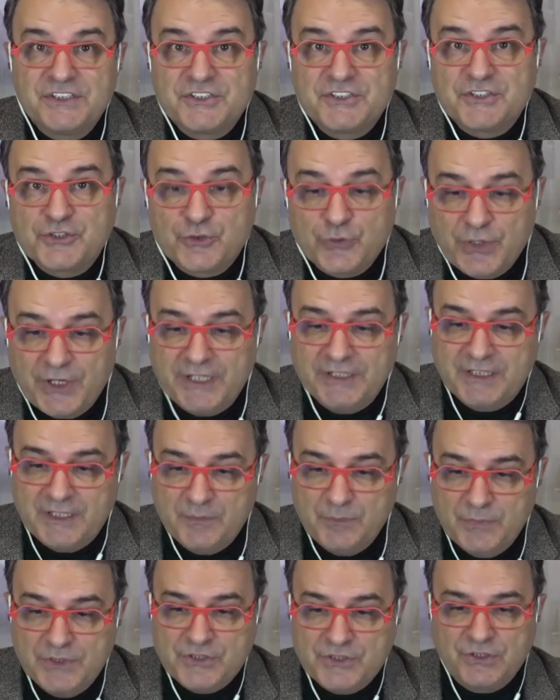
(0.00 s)
Trade
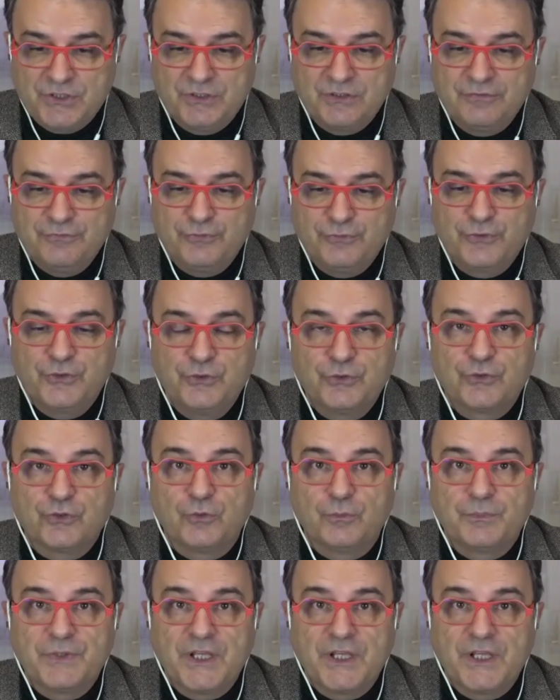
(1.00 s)
Commissioner for Europe.